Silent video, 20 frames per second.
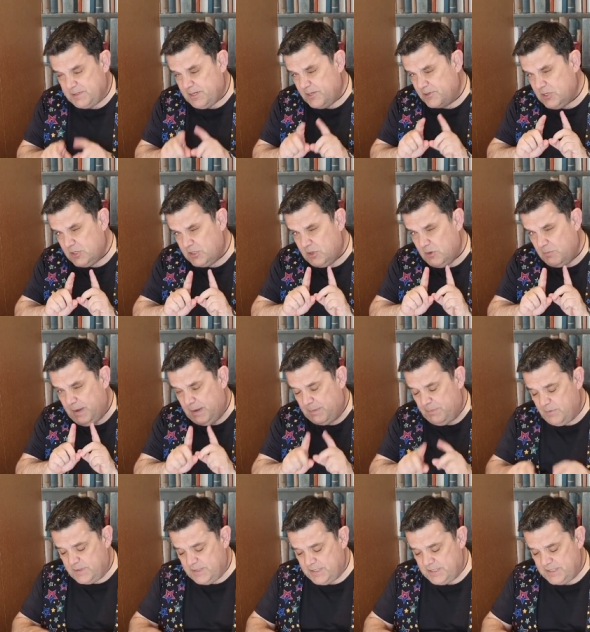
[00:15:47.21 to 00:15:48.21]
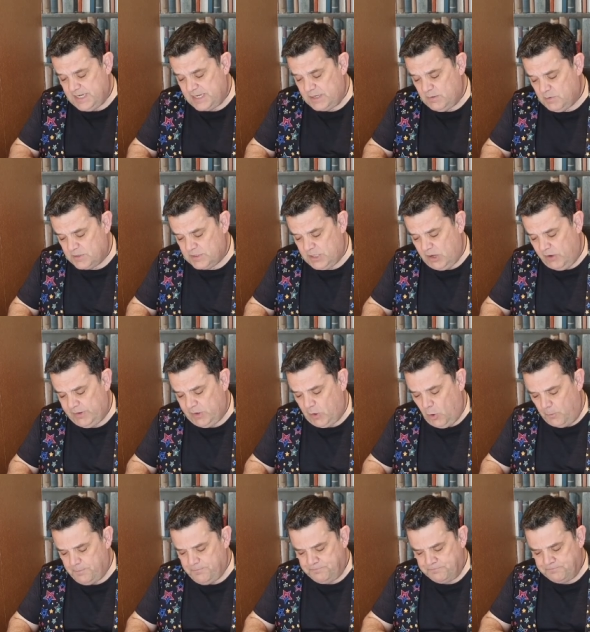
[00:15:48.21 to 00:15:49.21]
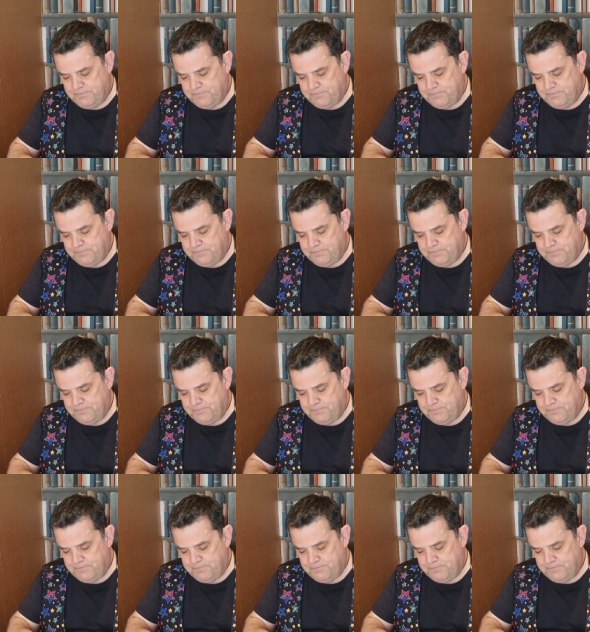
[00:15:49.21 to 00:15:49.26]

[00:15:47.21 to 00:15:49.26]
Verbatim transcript: That's just so people can see what's going on.